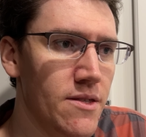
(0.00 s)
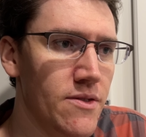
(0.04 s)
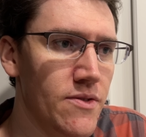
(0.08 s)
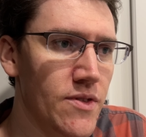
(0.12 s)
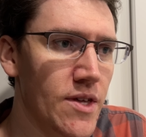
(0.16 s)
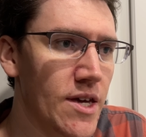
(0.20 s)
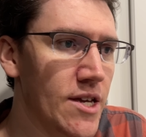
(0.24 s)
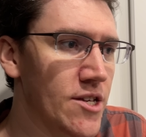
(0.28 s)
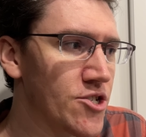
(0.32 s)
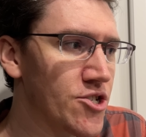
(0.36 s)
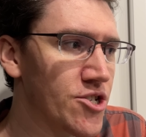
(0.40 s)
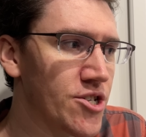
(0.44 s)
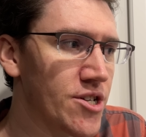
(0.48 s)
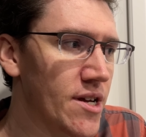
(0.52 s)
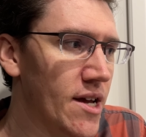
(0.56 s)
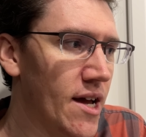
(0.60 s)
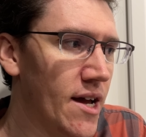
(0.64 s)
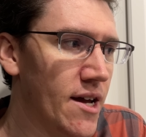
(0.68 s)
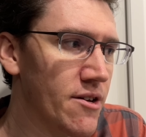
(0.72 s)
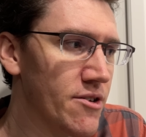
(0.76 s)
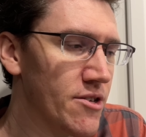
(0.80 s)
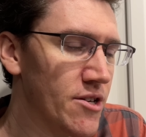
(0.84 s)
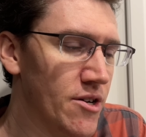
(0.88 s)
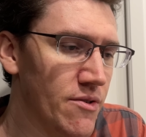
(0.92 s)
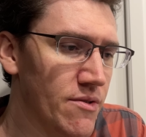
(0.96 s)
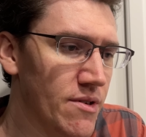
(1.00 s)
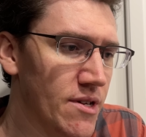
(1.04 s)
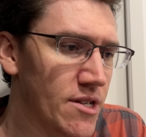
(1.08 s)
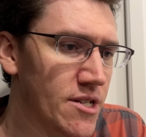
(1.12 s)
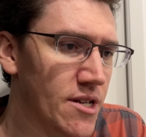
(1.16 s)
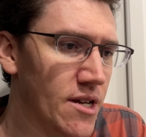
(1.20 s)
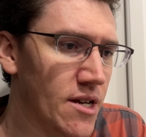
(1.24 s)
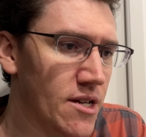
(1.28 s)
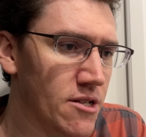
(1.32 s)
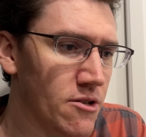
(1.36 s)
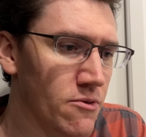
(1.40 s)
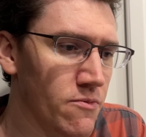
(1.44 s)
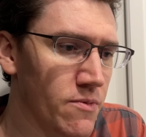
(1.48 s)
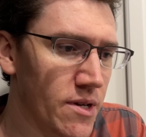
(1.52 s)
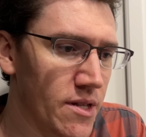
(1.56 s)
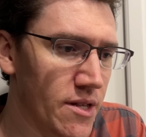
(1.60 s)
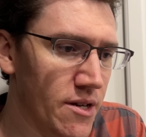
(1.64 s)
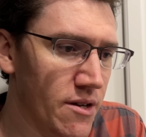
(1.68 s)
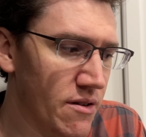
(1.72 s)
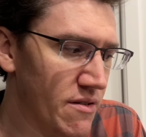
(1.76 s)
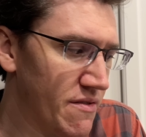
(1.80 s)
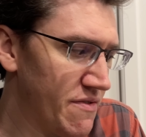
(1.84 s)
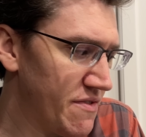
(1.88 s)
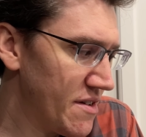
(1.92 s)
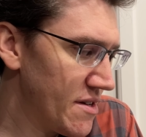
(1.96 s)
it's just, i don't know it's it's a really
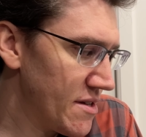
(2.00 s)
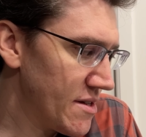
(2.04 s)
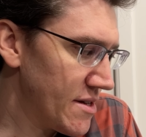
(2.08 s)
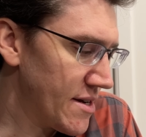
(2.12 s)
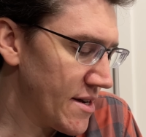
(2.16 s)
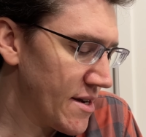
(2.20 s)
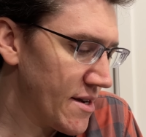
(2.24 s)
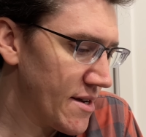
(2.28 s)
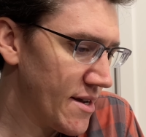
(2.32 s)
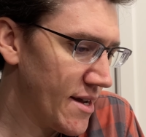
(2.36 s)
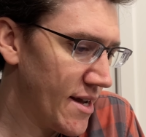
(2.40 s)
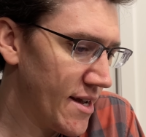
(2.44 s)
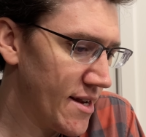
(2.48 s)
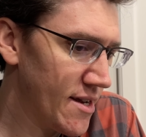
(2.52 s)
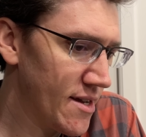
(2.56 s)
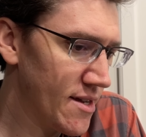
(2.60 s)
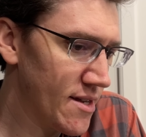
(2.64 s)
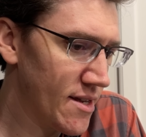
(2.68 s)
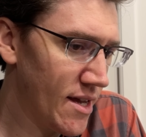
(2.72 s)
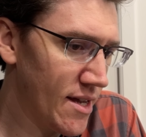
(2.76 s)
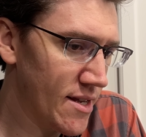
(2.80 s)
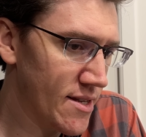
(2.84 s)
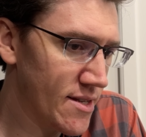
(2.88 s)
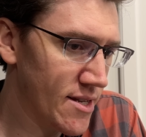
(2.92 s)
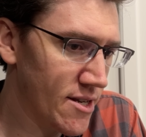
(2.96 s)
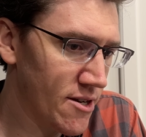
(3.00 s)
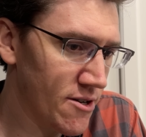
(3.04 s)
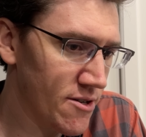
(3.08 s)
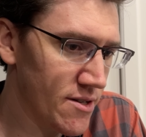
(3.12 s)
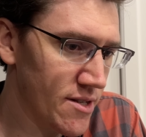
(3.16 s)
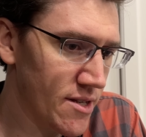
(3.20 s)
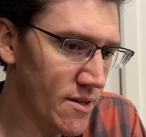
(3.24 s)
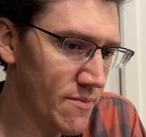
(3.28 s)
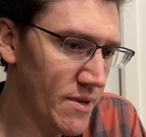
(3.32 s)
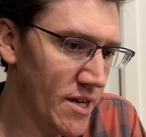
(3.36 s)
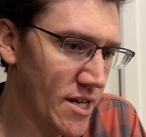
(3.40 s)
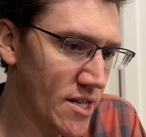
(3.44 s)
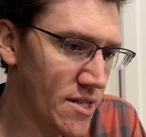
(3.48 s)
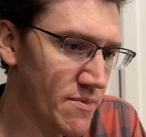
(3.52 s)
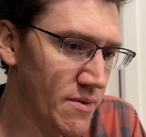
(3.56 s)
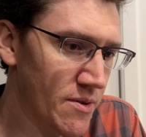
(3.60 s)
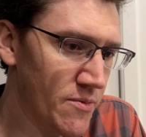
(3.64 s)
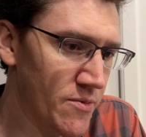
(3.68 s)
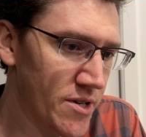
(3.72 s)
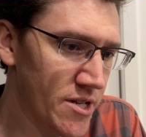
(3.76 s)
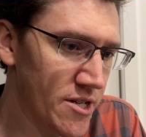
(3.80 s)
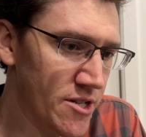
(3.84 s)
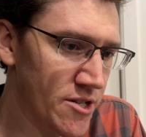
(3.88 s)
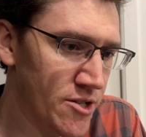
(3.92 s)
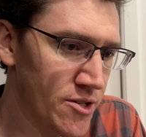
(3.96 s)
good feeling and it, it certainly makes me
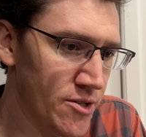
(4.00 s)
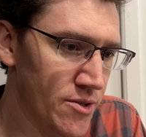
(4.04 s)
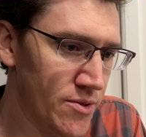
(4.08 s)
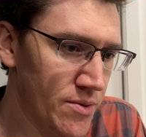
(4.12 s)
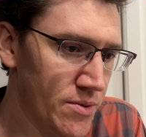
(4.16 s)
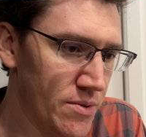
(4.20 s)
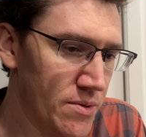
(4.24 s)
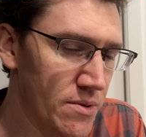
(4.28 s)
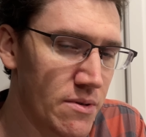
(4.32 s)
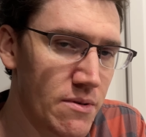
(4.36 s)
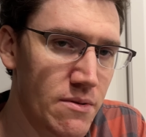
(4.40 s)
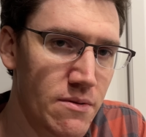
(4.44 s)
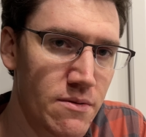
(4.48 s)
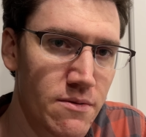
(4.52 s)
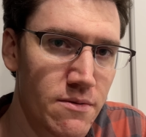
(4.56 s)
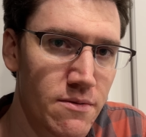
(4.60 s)
want to do